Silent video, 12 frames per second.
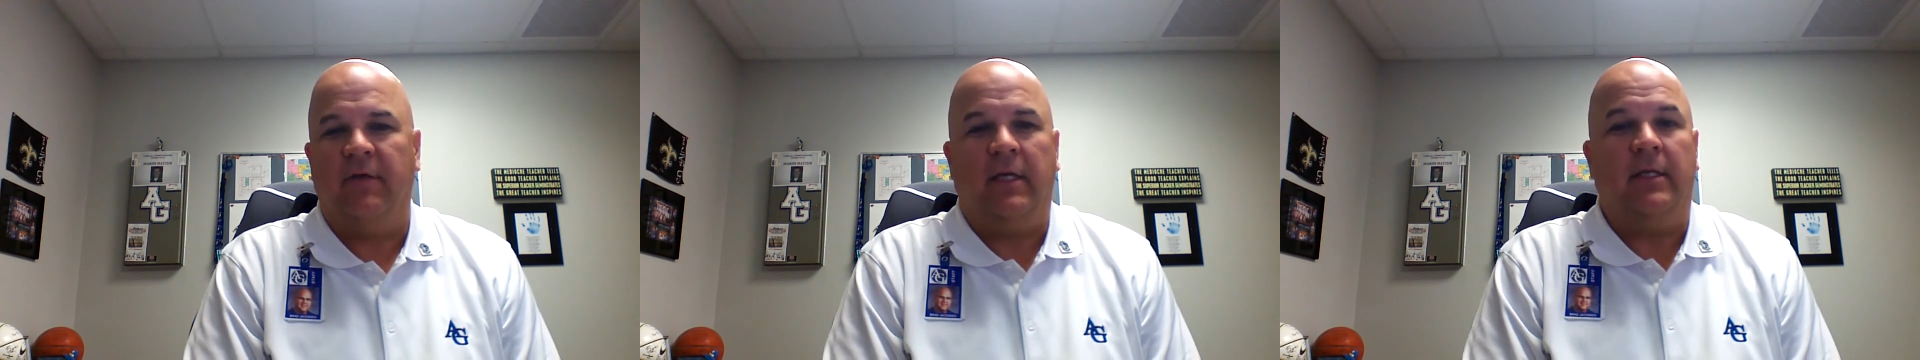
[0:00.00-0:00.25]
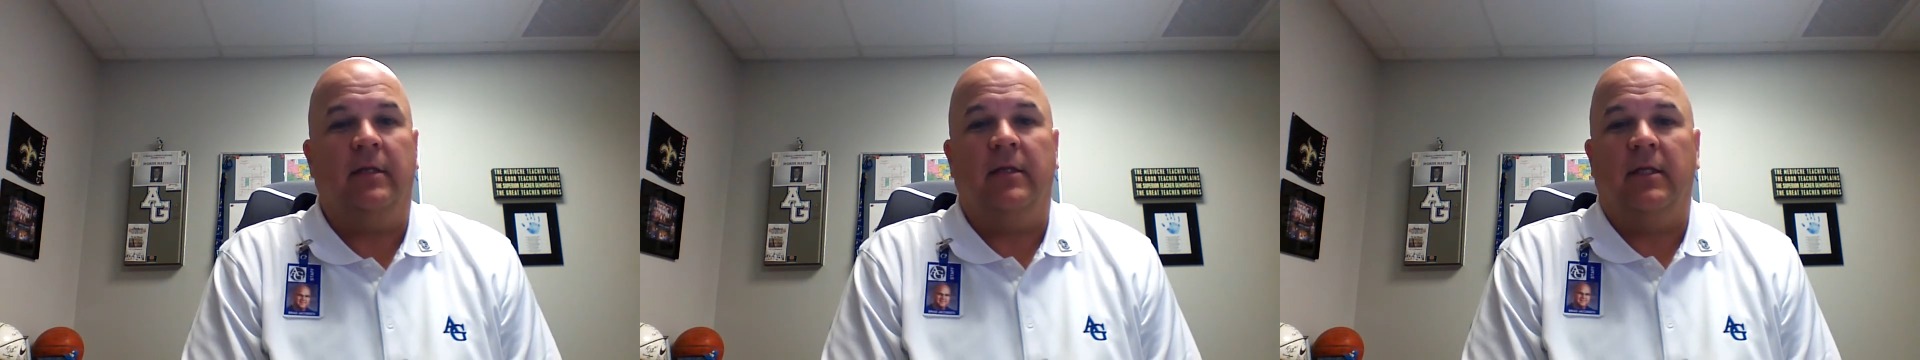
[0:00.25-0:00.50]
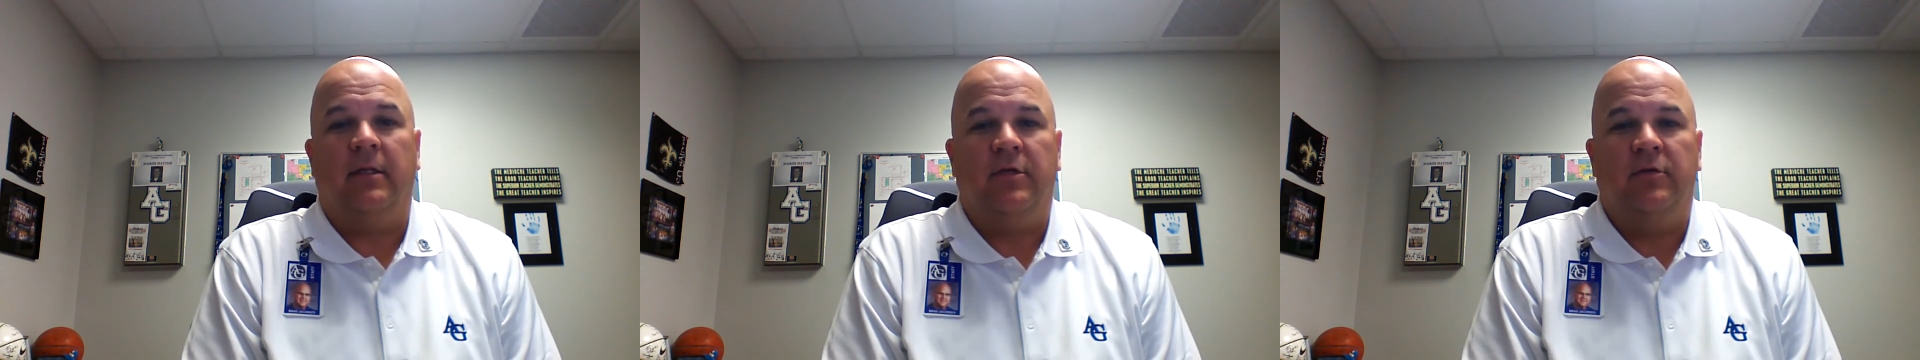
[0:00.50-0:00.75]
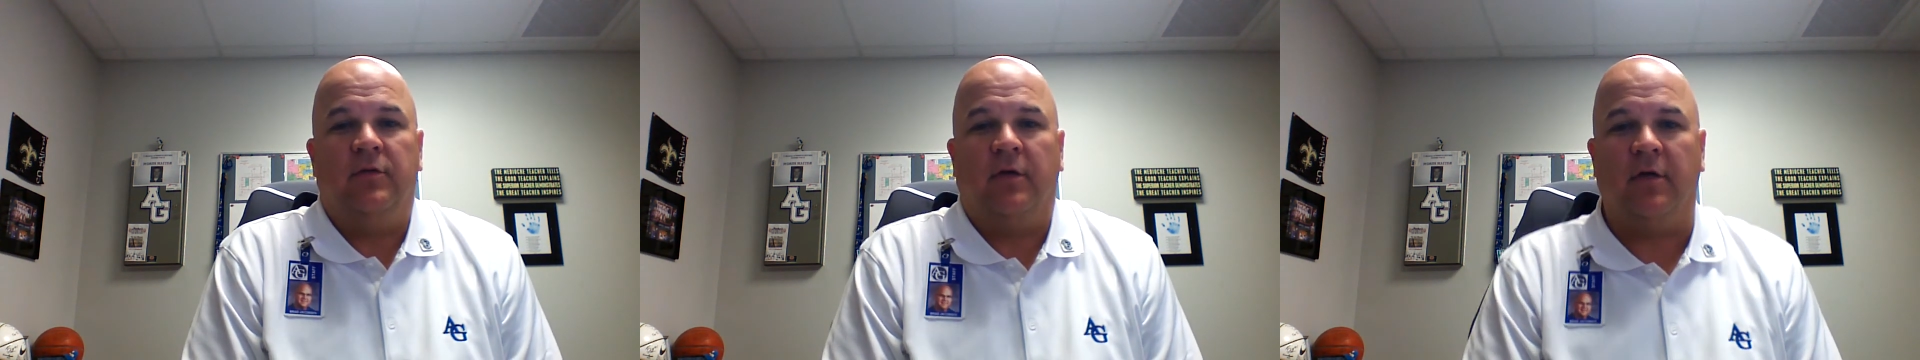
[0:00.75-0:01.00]
anything that
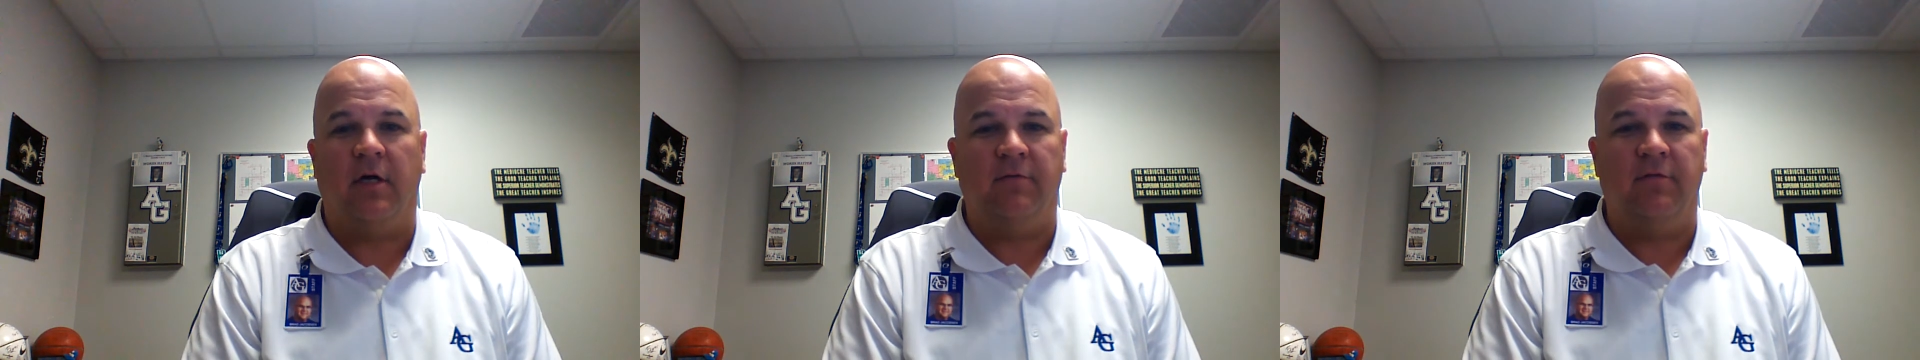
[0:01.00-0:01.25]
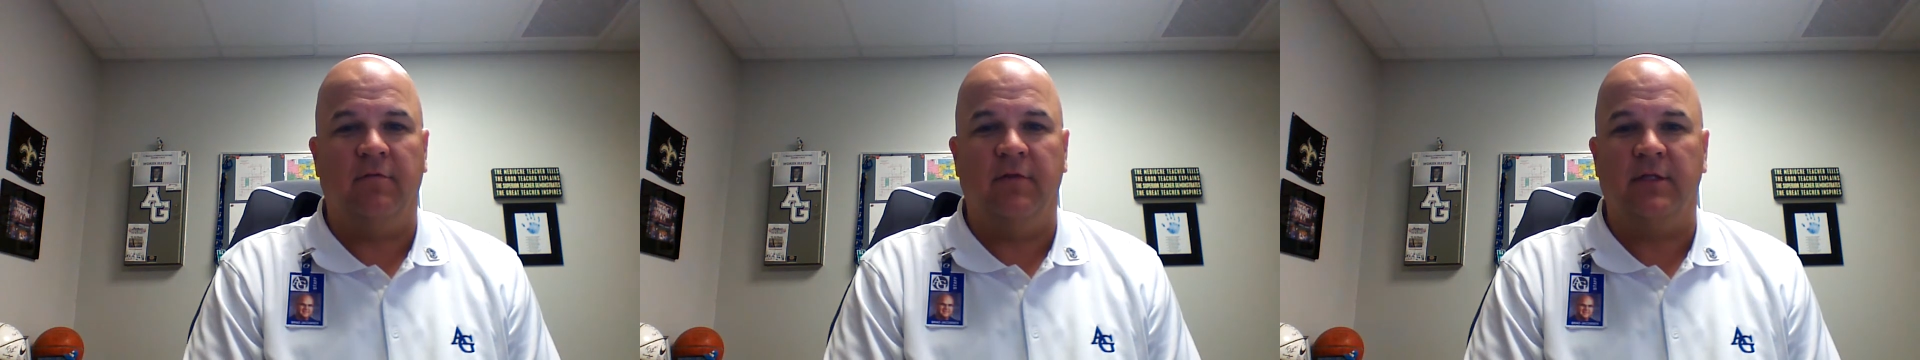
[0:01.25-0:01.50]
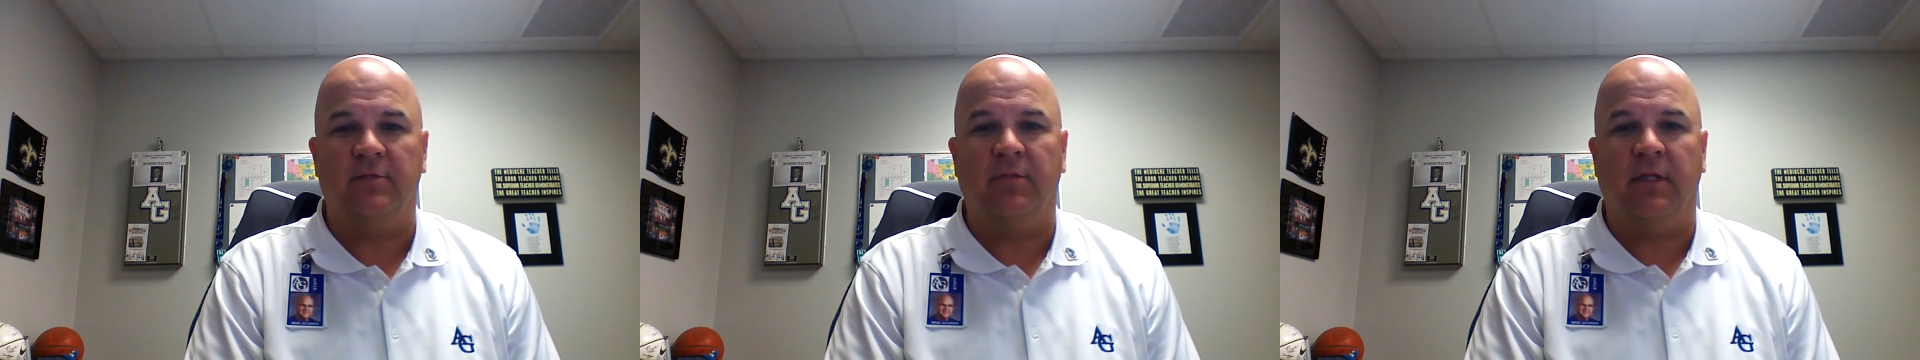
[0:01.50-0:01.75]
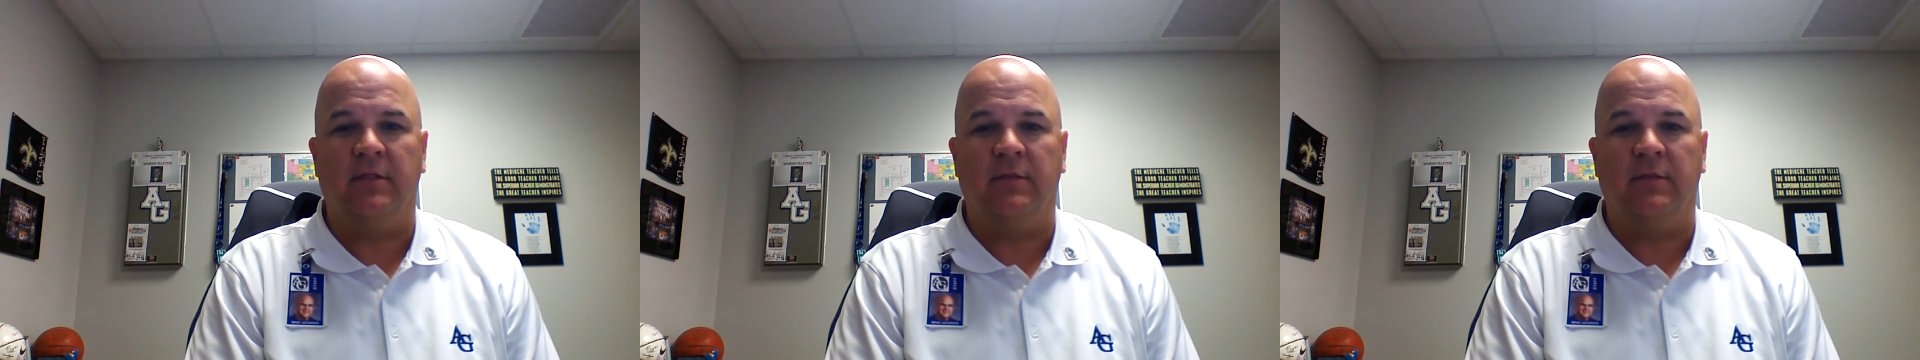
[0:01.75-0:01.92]
you took off of this blend